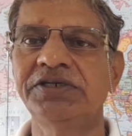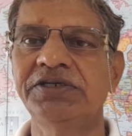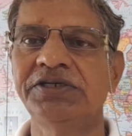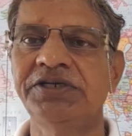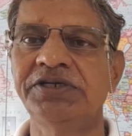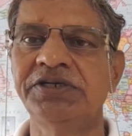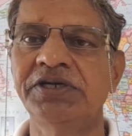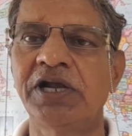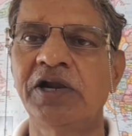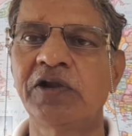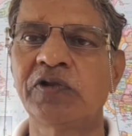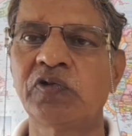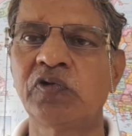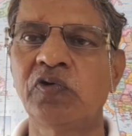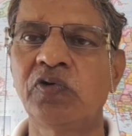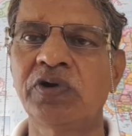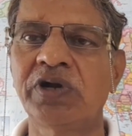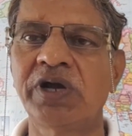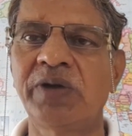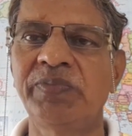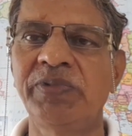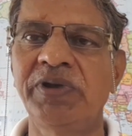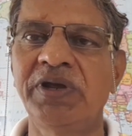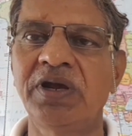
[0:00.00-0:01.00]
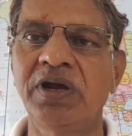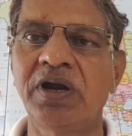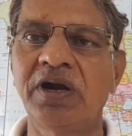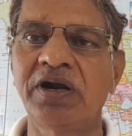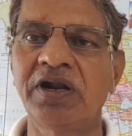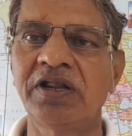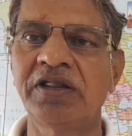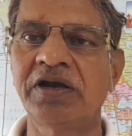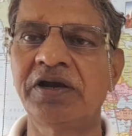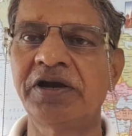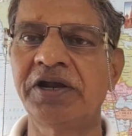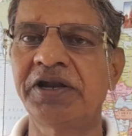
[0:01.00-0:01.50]
is also coming
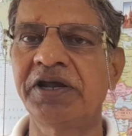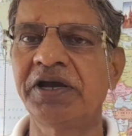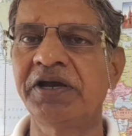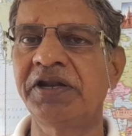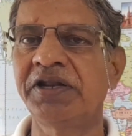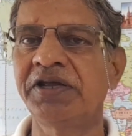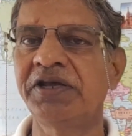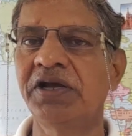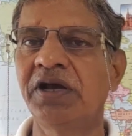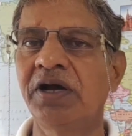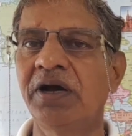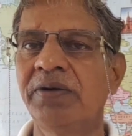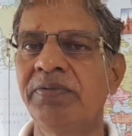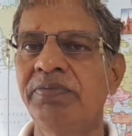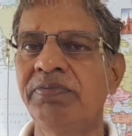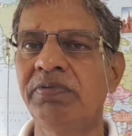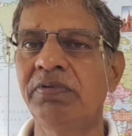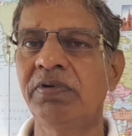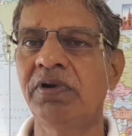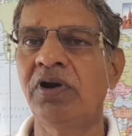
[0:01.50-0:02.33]
under the category of